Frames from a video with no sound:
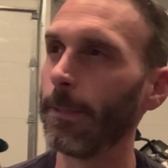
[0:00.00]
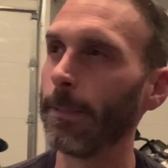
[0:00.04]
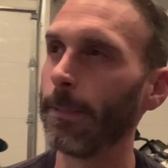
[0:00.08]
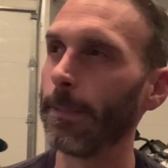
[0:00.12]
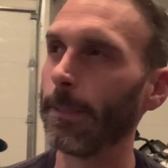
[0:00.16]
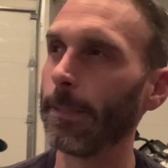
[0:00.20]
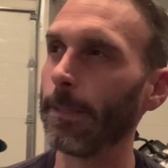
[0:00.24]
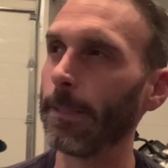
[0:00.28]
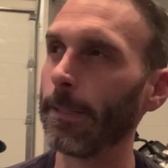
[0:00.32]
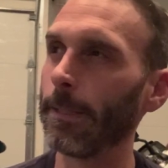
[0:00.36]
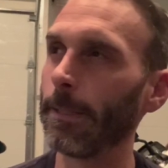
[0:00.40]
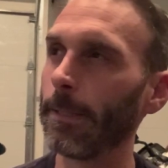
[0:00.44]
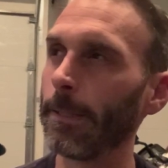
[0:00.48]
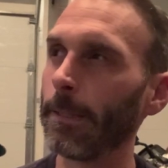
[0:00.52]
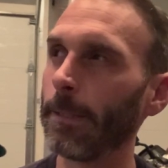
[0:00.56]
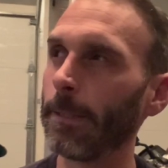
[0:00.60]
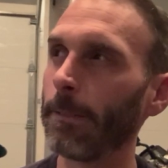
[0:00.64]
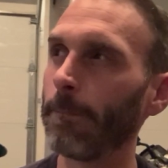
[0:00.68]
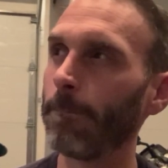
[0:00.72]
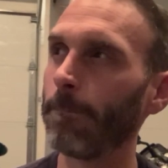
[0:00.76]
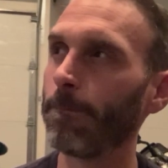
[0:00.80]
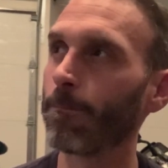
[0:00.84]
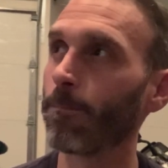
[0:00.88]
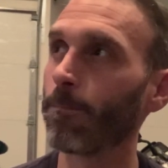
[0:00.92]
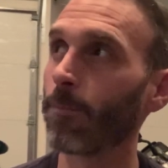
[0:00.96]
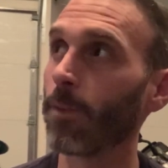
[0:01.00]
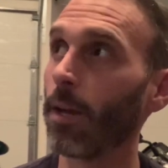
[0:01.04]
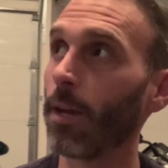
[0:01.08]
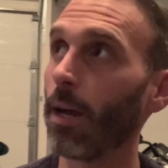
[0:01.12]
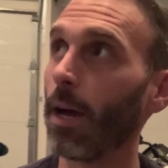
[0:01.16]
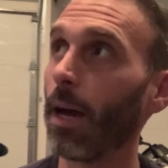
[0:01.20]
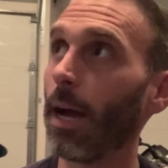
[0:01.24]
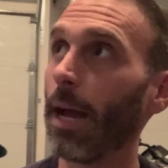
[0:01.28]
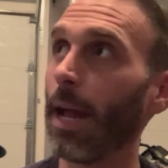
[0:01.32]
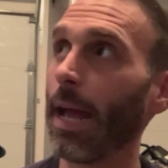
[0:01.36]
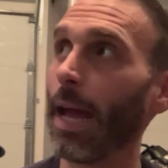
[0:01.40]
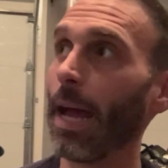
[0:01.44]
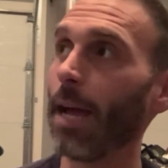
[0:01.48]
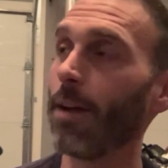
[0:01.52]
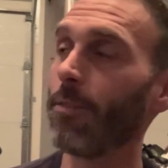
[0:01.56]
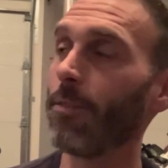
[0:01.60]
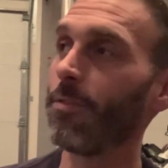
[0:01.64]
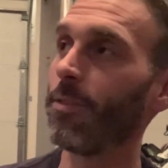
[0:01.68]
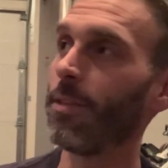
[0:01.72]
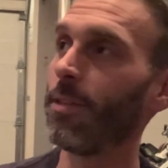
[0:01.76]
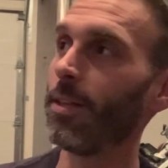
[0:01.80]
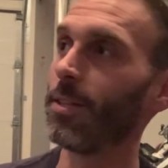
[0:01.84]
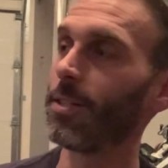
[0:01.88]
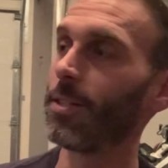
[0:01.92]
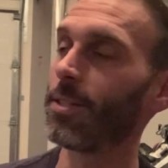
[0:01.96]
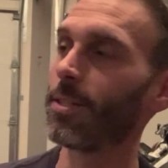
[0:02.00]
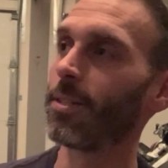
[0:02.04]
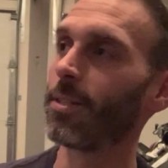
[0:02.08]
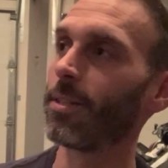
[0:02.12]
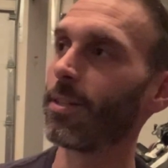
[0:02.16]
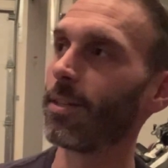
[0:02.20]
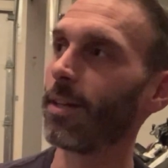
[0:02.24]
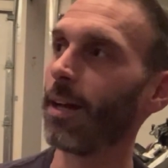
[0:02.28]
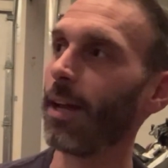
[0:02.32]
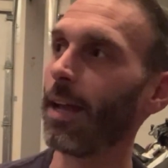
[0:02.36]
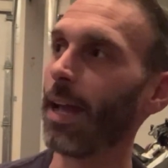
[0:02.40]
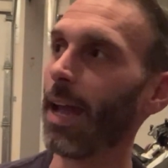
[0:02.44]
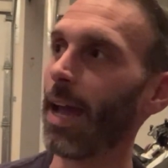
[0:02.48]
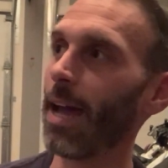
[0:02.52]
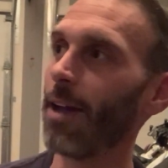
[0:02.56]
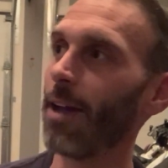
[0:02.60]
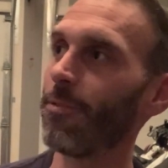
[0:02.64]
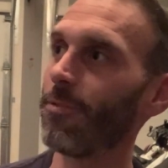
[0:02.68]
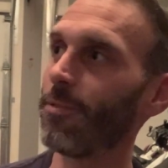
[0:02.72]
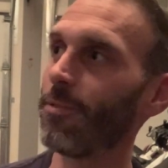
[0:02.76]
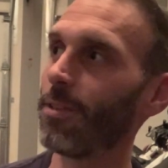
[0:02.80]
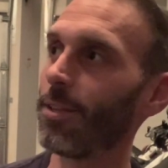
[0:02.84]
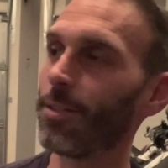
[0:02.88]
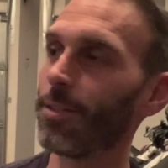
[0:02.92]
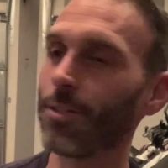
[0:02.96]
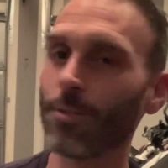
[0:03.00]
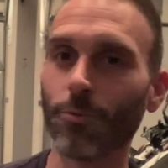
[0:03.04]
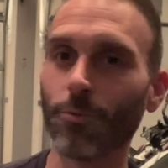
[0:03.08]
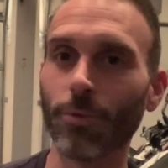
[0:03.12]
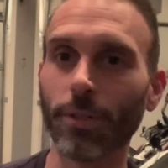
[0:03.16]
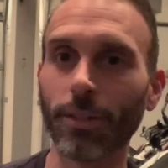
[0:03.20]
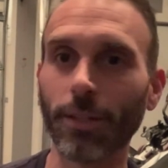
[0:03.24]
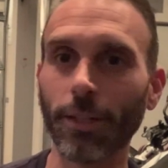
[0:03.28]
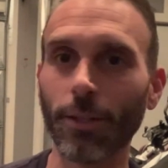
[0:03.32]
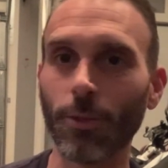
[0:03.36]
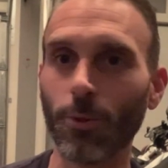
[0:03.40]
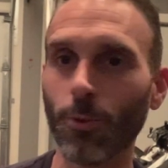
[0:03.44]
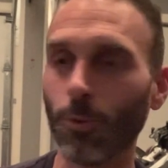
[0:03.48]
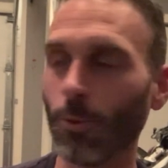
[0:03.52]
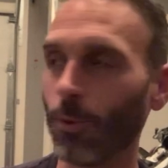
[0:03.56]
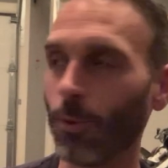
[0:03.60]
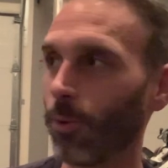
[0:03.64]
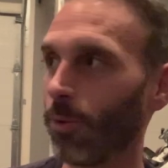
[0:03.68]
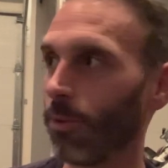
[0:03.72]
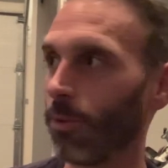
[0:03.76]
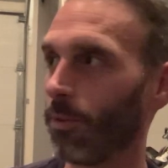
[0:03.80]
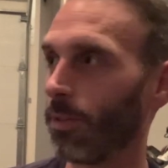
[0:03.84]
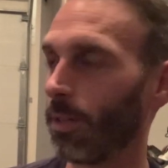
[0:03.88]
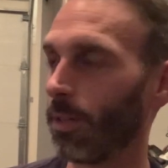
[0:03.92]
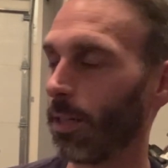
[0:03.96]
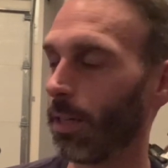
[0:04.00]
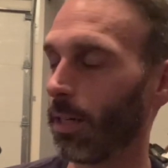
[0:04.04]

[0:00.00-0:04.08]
I have this really cool